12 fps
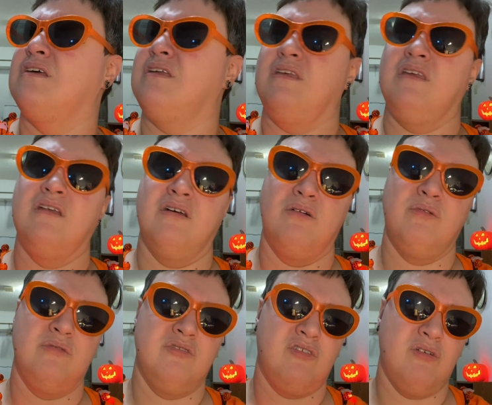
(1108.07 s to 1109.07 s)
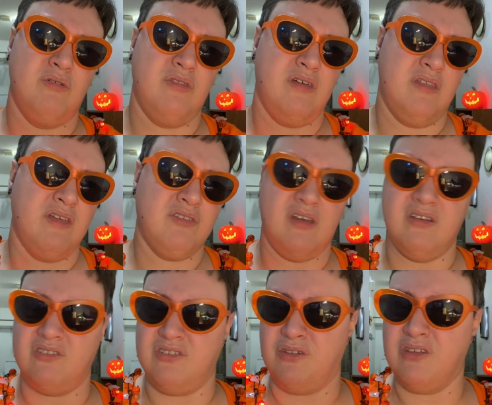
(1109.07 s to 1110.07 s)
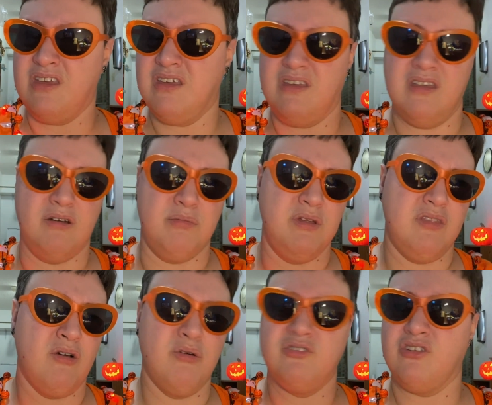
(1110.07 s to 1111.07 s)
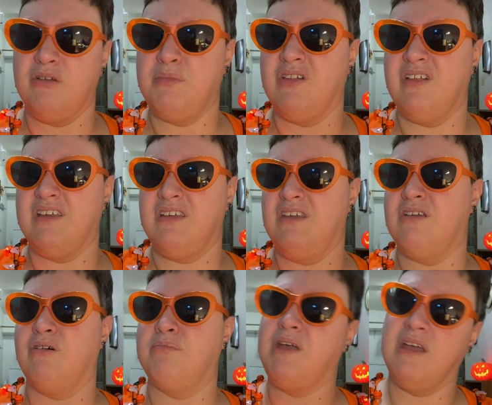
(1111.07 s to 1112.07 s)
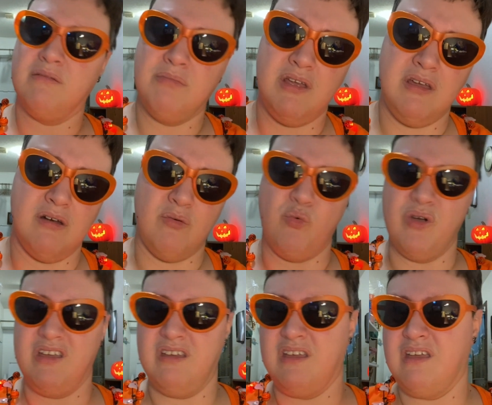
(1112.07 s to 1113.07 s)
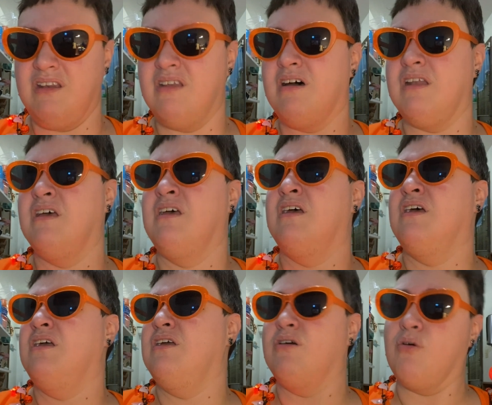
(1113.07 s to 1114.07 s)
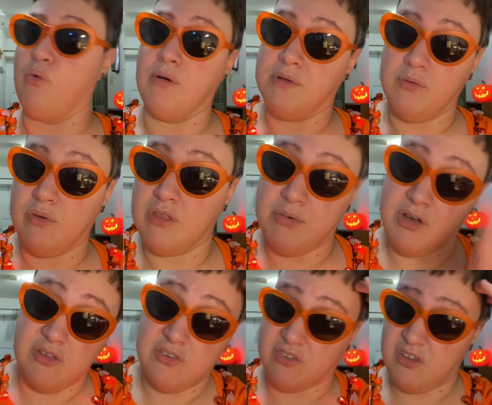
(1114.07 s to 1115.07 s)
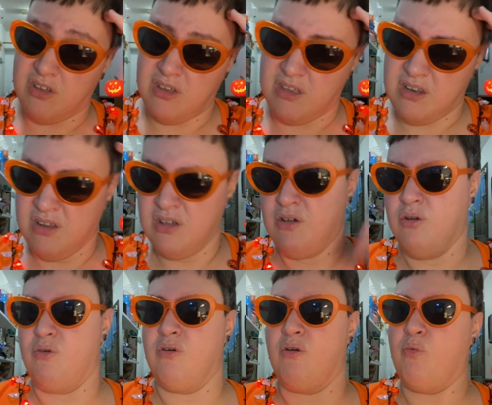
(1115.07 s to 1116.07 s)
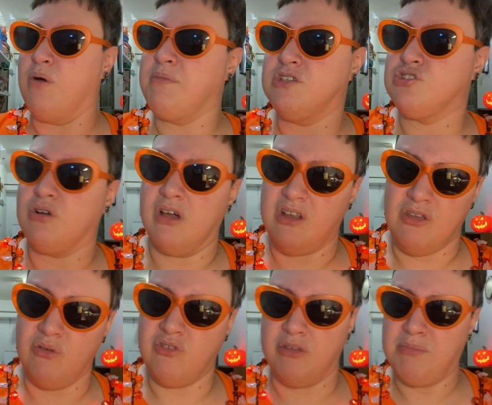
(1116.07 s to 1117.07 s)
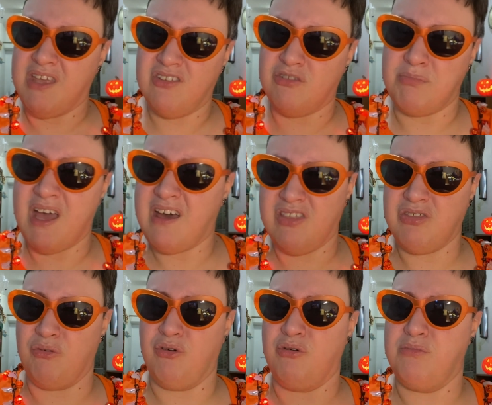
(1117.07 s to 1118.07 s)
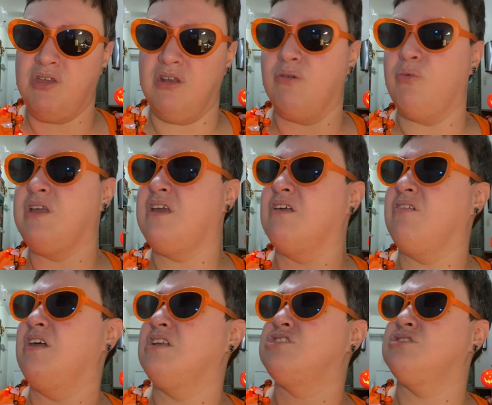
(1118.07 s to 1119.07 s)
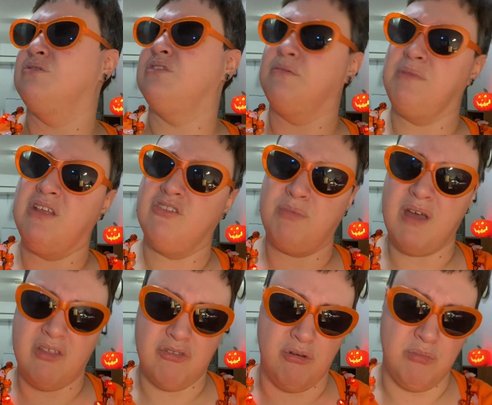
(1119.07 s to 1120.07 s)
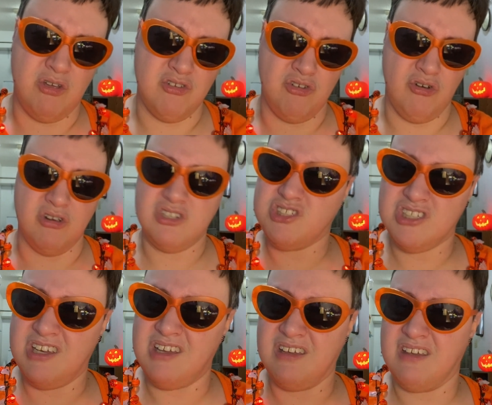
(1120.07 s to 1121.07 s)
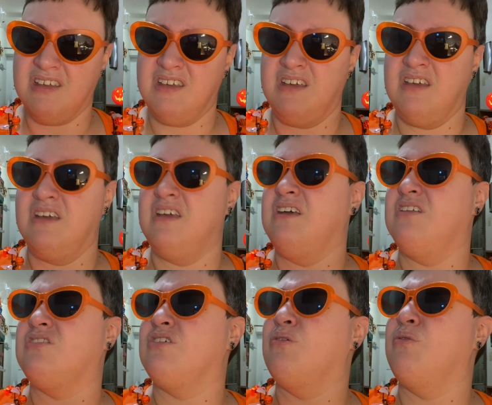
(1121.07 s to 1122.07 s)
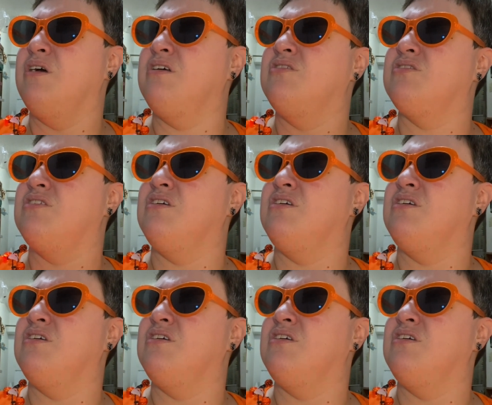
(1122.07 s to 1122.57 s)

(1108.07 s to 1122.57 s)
You know, so that's kind of silly, you know, but they're always talking about, like, you know, a man being in a wig, not, you know, a woman with a buzz cut, or a woman trying to use the men's bathroom. You know, we can't let you in the men's bathroom because you're a chick. It's always, you